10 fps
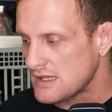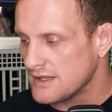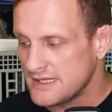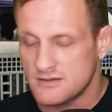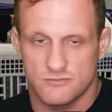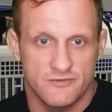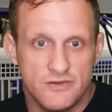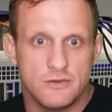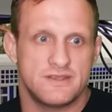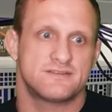Like,
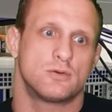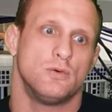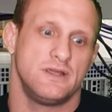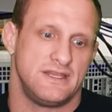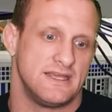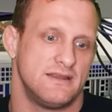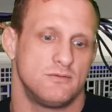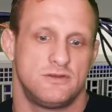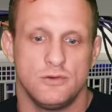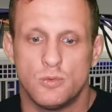review this coin,
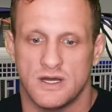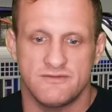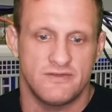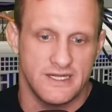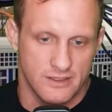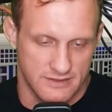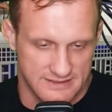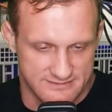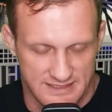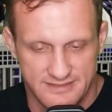do one video,
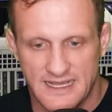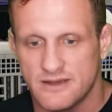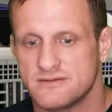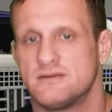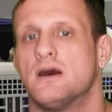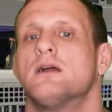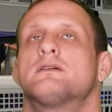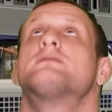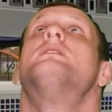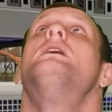get $10,000.